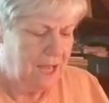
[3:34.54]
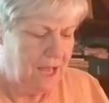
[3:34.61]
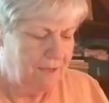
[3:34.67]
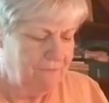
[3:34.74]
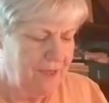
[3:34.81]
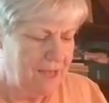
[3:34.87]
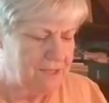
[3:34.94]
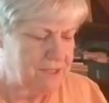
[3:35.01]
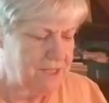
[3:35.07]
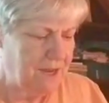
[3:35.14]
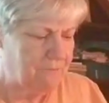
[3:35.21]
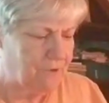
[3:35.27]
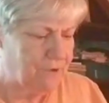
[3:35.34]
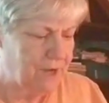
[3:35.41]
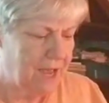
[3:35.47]
I found
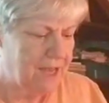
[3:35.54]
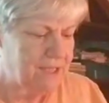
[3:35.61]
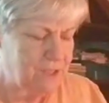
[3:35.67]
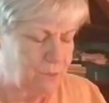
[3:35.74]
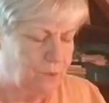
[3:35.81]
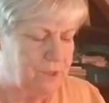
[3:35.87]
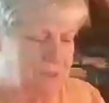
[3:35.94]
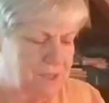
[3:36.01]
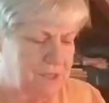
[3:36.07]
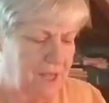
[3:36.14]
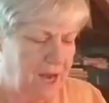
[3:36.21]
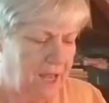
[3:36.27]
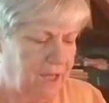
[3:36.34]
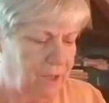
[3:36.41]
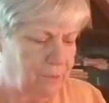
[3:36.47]
several nice ones
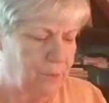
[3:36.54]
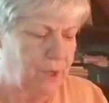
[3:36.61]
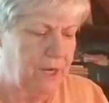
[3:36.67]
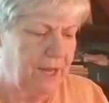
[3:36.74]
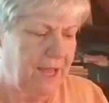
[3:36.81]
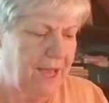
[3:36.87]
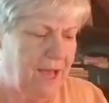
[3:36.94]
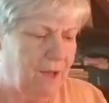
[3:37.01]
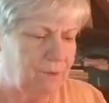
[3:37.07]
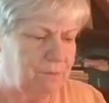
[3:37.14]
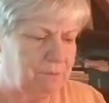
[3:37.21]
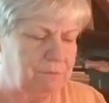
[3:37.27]
that I could print out.